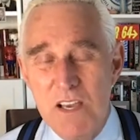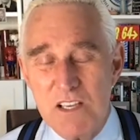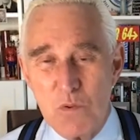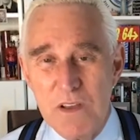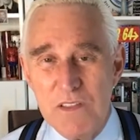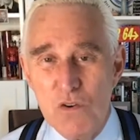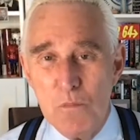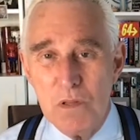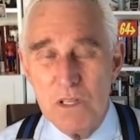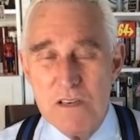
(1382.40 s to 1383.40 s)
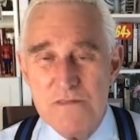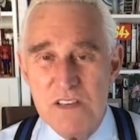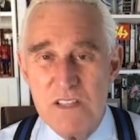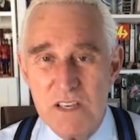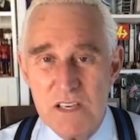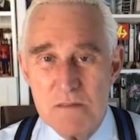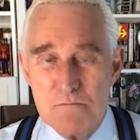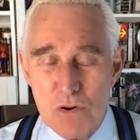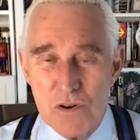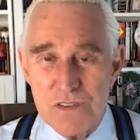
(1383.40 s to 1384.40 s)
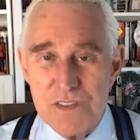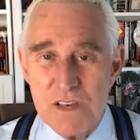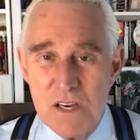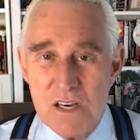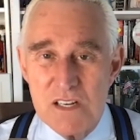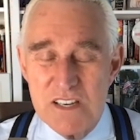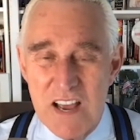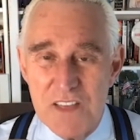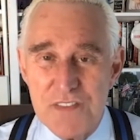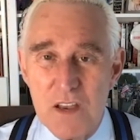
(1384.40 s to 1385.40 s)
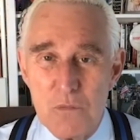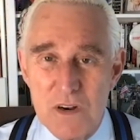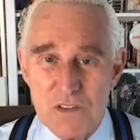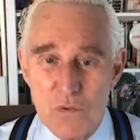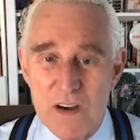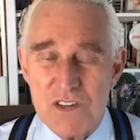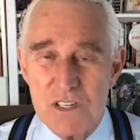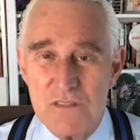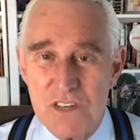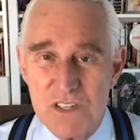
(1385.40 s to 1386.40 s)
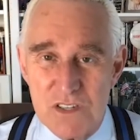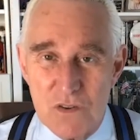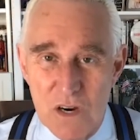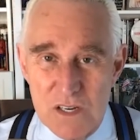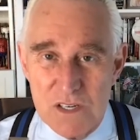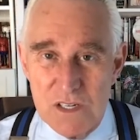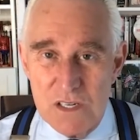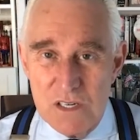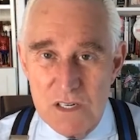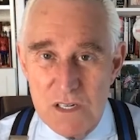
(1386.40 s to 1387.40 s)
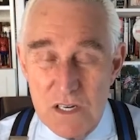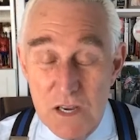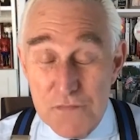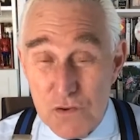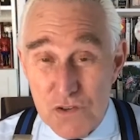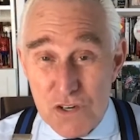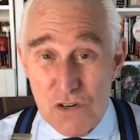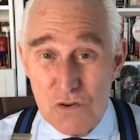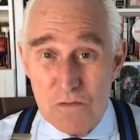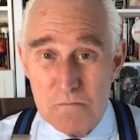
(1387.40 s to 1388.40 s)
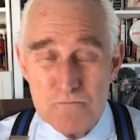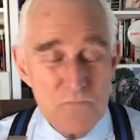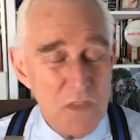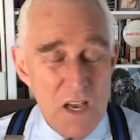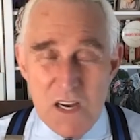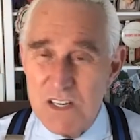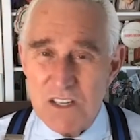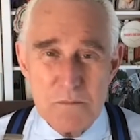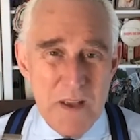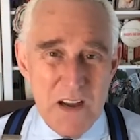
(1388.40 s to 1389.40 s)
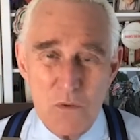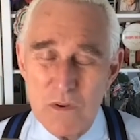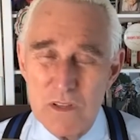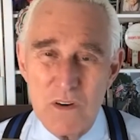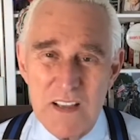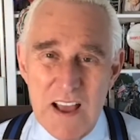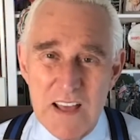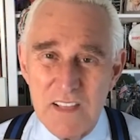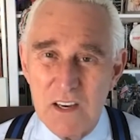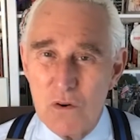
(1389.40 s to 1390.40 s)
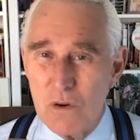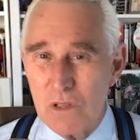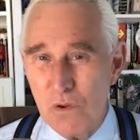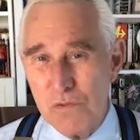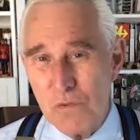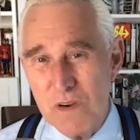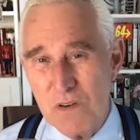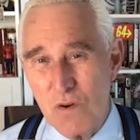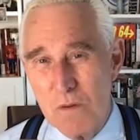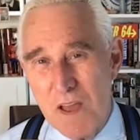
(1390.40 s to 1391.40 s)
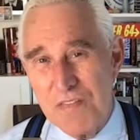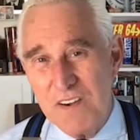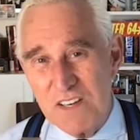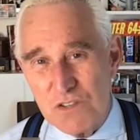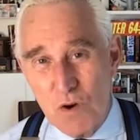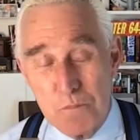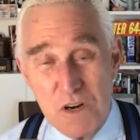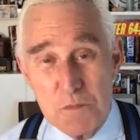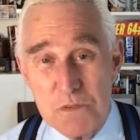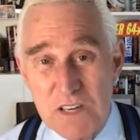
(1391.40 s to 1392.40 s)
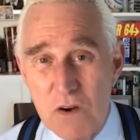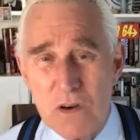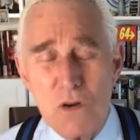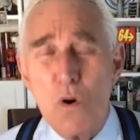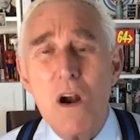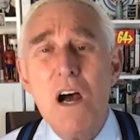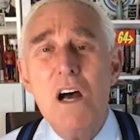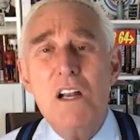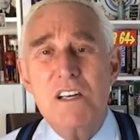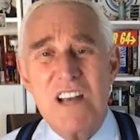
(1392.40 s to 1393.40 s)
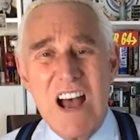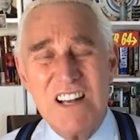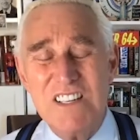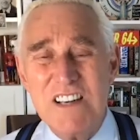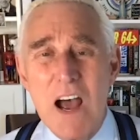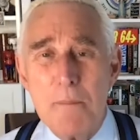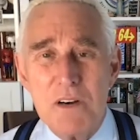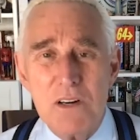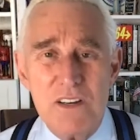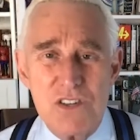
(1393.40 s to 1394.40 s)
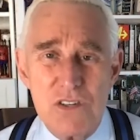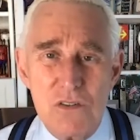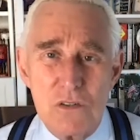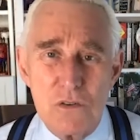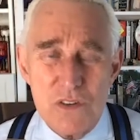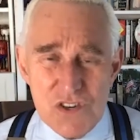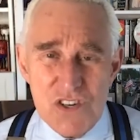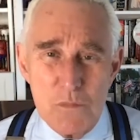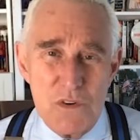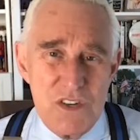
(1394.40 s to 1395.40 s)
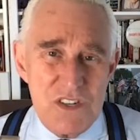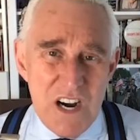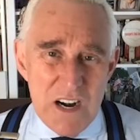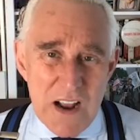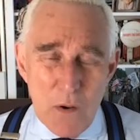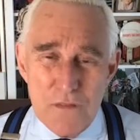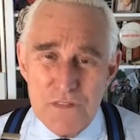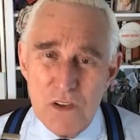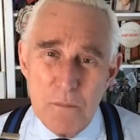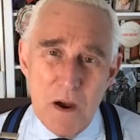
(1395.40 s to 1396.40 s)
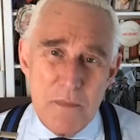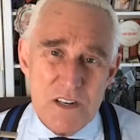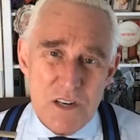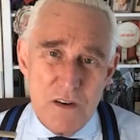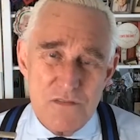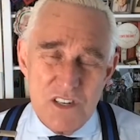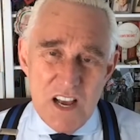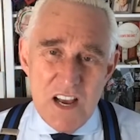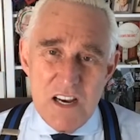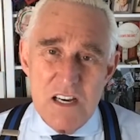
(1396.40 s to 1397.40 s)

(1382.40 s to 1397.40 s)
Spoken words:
is whether you believe in the birth, death, and resurrection of Jesus Christ. If you do, it doesn't matter whether you're a Catholic or a Lutheran or a Methodist or a Presbyterian or a non-denominational Christian, which is kind of how I feel about myself today.